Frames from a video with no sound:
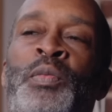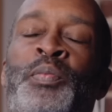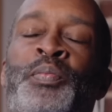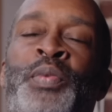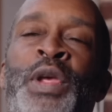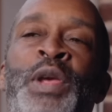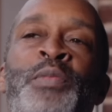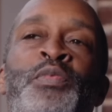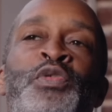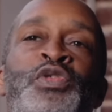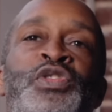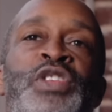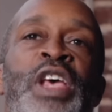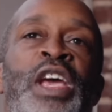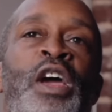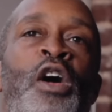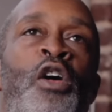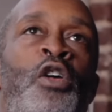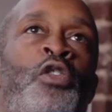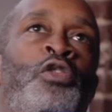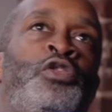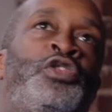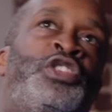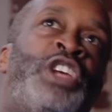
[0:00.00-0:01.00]
people say,
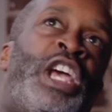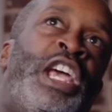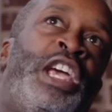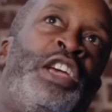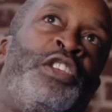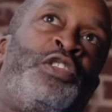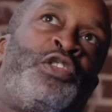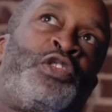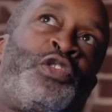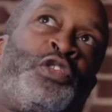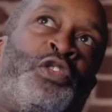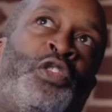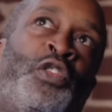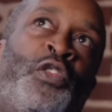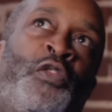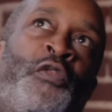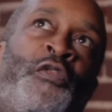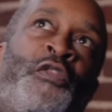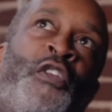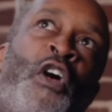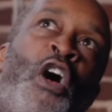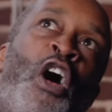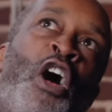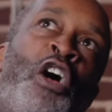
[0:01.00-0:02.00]
oh, Jay's
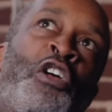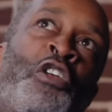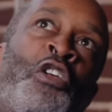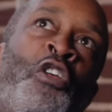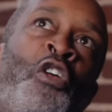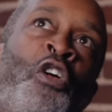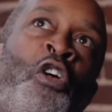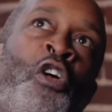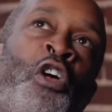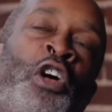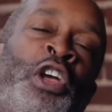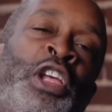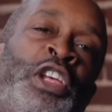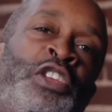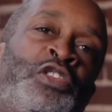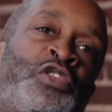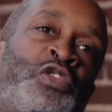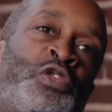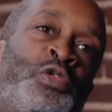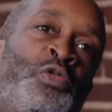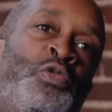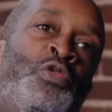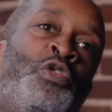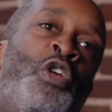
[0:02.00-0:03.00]
far gone. He's
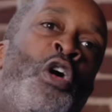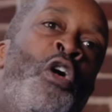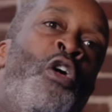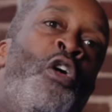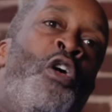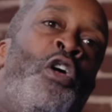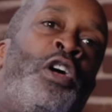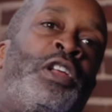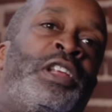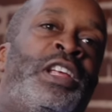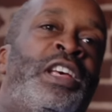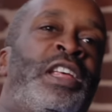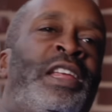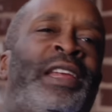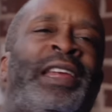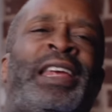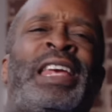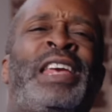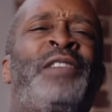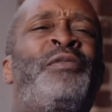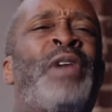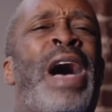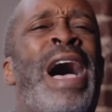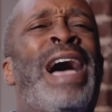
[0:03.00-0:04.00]
too gone.
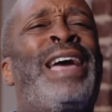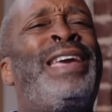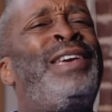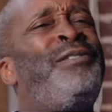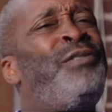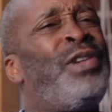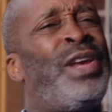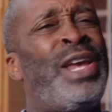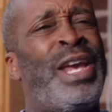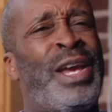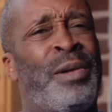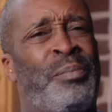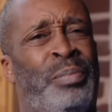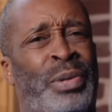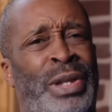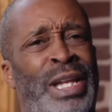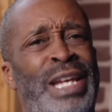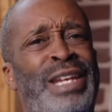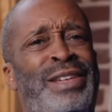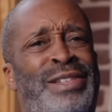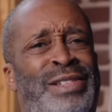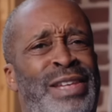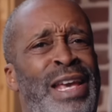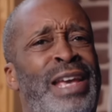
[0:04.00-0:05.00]
I even hear
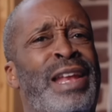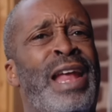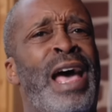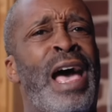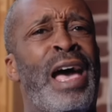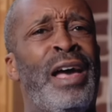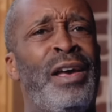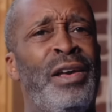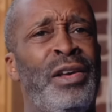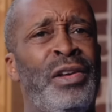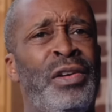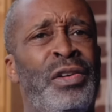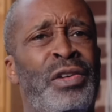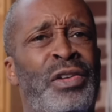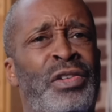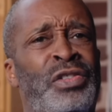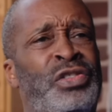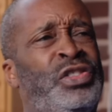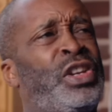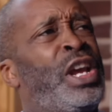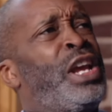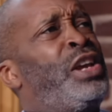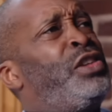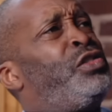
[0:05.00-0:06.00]
Bleak say that.
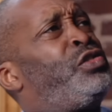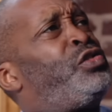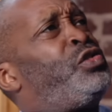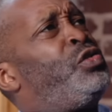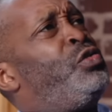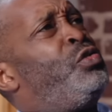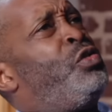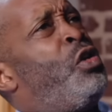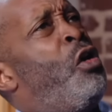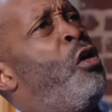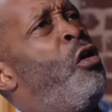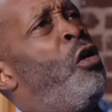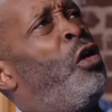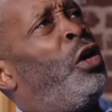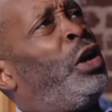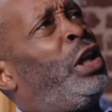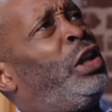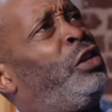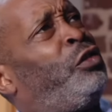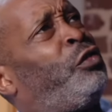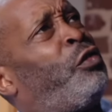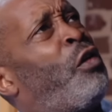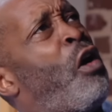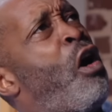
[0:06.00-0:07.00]
Jay's too gone.
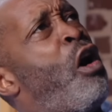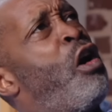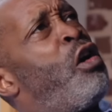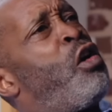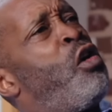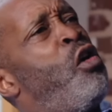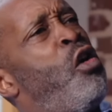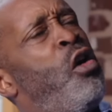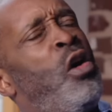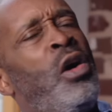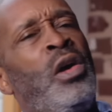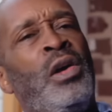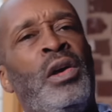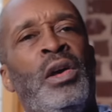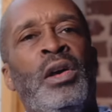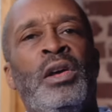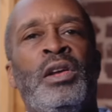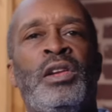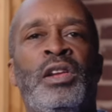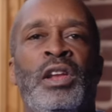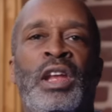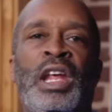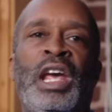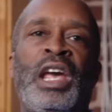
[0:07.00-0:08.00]
He's far gone.
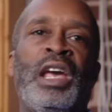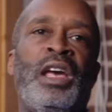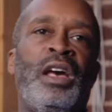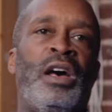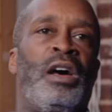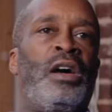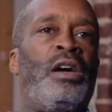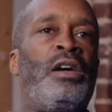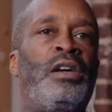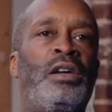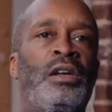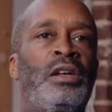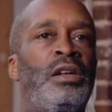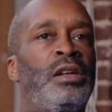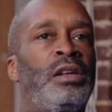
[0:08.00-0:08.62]
Nigga.